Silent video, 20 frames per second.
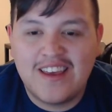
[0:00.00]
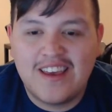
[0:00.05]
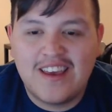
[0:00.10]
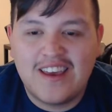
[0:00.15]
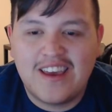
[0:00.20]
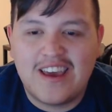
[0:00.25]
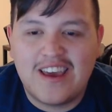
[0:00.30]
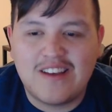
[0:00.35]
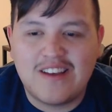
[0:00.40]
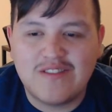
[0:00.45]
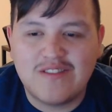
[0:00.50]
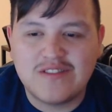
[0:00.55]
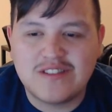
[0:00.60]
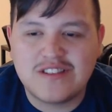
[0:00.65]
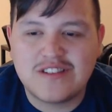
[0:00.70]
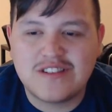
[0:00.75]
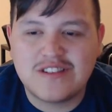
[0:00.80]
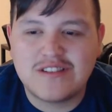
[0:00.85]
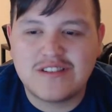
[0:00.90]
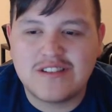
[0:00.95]
and it
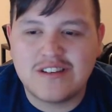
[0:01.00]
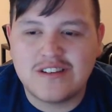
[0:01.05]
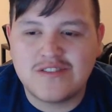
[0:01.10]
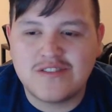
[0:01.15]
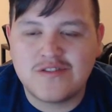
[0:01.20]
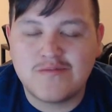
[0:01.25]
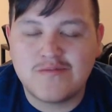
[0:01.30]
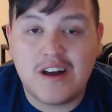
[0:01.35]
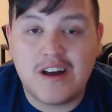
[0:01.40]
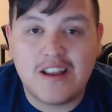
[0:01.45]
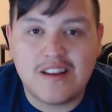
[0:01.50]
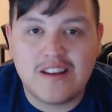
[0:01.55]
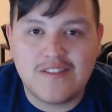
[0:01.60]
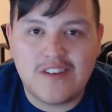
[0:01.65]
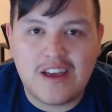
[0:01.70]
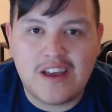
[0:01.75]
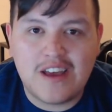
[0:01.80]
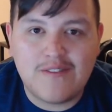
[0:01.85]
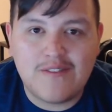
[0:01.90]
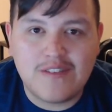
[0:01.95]
was a smile of
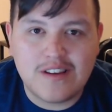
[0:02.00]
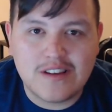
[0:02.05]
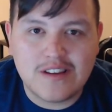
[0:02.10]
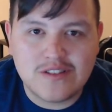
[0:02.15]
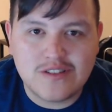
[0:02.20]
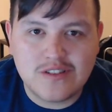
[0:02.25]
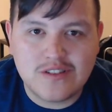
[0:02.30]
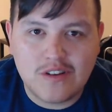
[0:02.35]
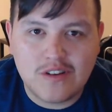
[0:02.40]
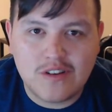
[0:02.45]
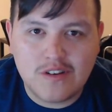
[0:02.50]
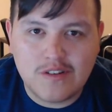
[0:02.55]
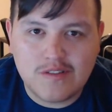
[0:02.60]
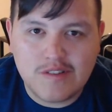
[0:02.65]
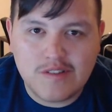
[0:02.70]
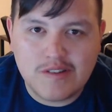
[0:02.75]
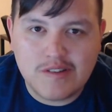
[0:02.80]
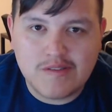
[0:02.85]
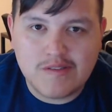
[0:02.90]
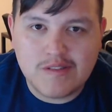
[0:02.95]
happiness. It
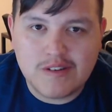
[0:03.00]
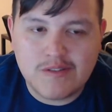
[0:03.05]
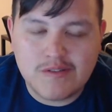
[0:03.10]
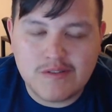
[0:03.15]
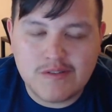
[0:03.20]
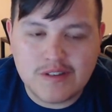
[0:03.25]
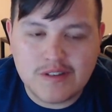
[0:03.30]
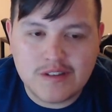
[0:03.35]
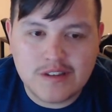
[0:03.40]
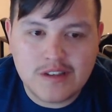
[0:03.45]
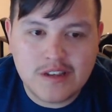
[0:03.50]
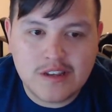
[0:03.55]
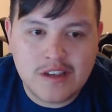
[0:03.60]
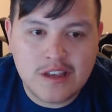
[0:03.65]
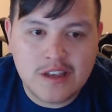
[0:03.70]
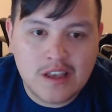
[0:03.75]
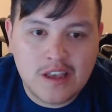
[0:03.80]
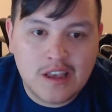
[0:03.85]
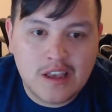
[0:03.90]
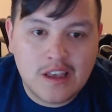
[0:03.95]
was
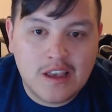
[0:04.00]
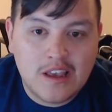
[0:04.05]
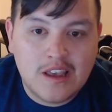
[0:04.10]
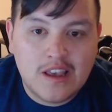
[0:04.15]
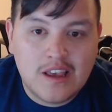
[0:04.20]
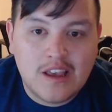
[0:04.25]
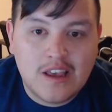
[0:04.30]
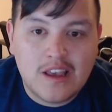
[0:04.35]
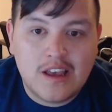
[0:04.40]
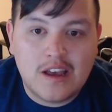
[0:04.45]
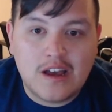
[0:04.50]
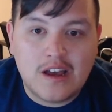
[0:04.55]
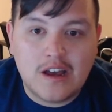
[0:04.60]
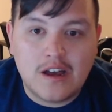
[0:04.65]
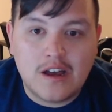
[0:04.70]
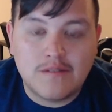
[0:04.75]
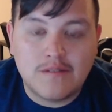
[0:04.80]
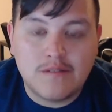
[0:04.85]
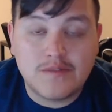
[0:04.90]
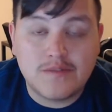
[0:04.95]

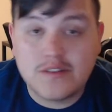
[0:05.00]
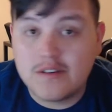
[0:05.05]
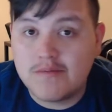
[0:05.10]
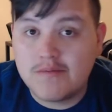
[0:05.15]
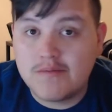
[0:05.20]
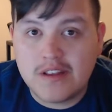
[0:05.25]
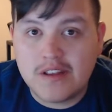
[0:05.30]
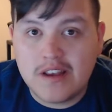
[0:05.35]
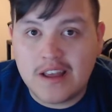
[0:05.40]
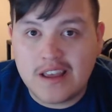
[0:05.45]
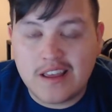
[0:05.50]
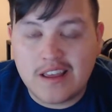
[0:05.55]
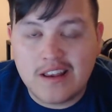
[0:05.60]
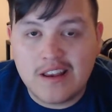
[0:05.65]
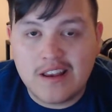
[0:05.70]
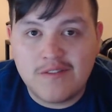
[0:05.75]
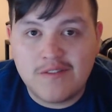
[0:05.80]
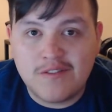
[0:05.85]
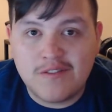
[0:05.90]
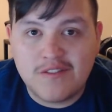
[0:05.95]
something I
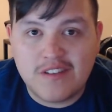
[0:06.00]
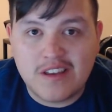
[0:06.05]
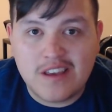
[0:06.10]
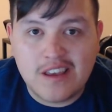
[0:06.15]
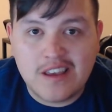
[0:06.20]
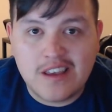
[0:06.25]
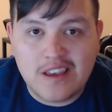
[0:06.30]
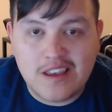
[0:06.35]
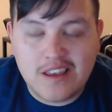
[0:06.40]
can never forget.